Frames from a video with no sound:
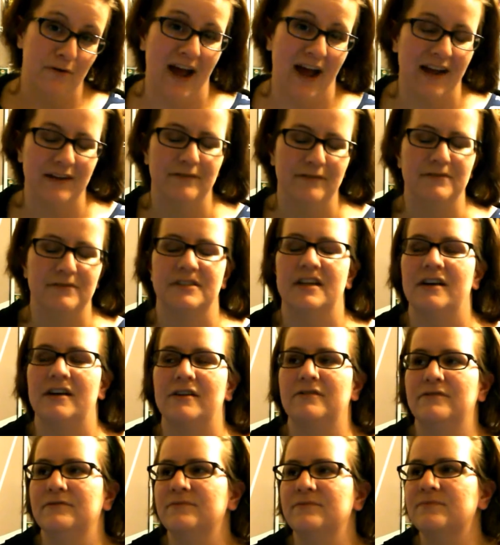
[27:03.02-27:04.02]
kind of
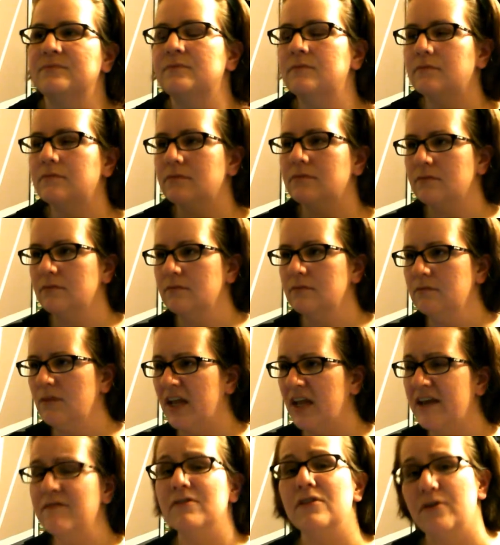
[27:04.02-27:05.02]
stuff.
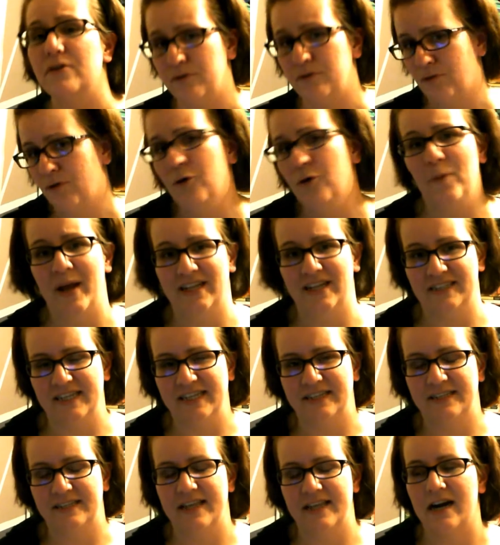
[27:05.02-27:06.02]
Even though the romance
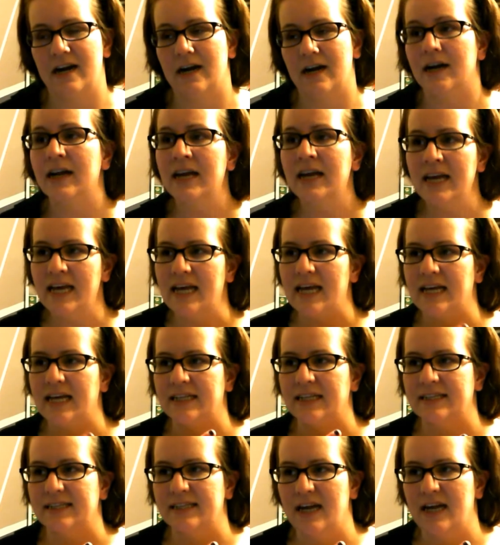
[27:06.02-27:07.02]
is there,
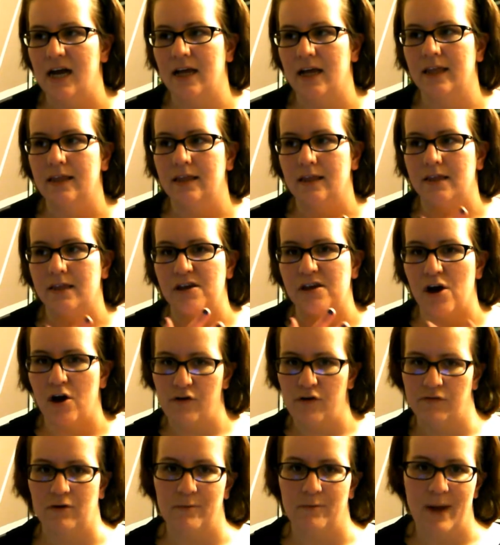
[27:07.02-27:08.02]
it's not the
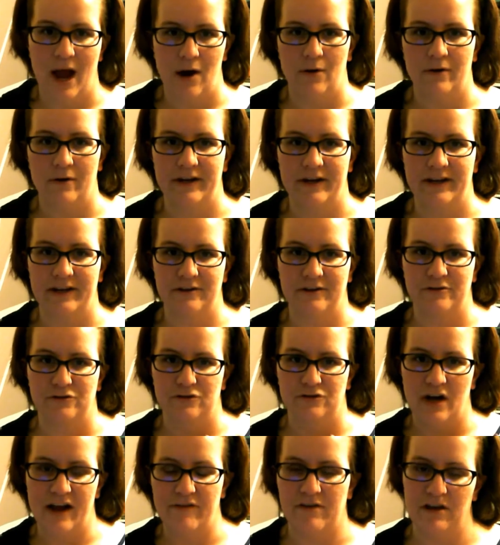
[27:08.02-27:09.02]
overpowering
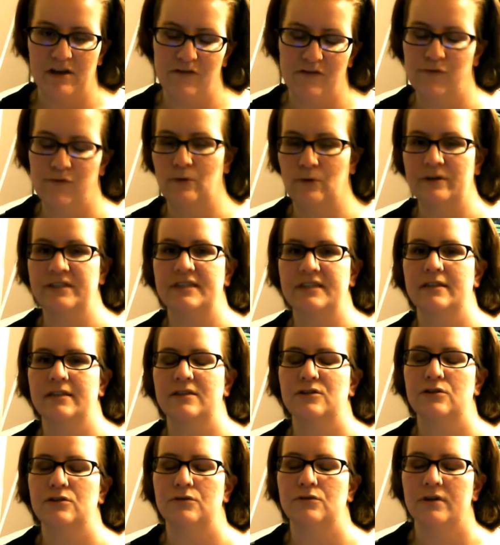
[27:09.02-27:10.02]
driving force in
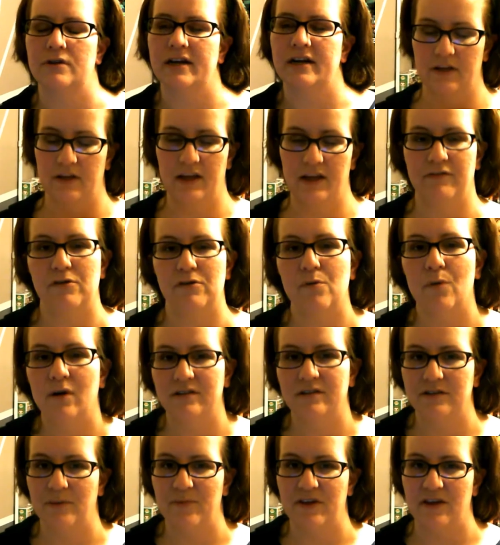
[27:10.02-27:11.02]
the story. If you
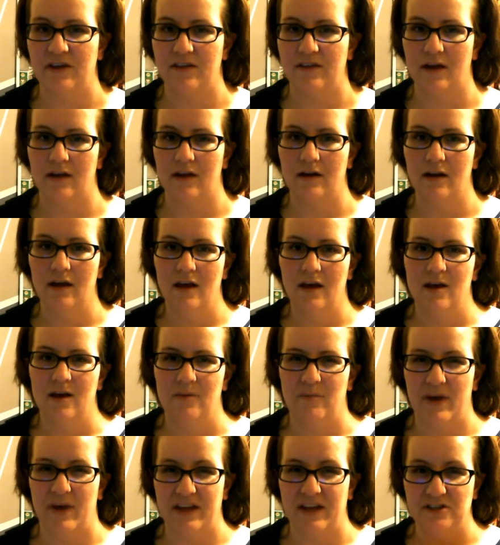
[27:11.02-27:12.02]
want something that
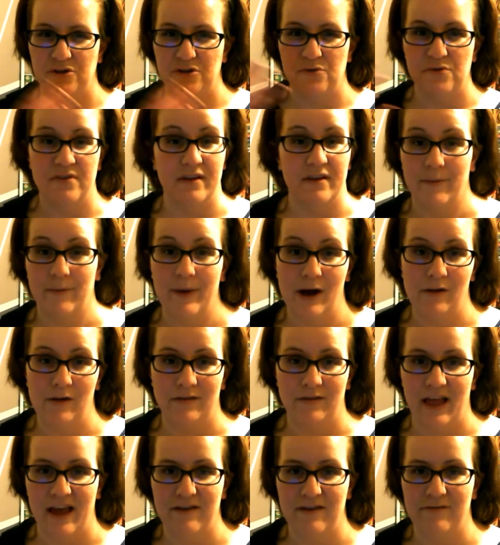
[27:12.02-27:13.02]
makes you think about
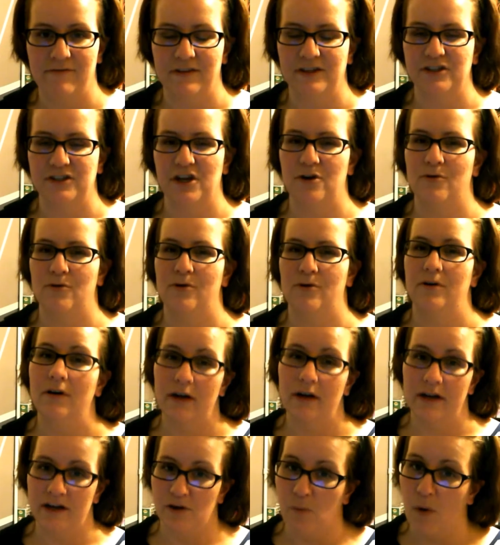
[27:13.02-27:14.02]
life in general,
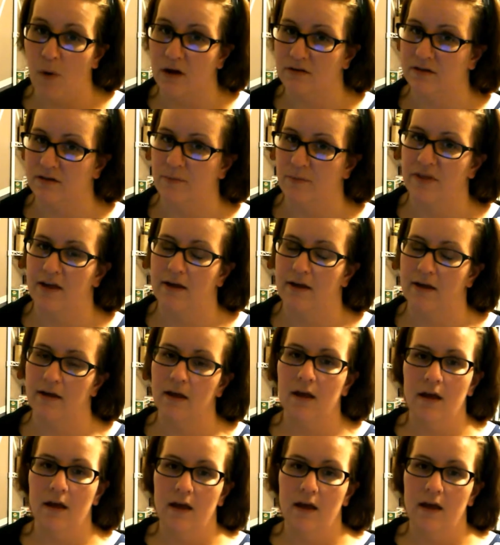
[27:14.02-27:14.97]
and you want something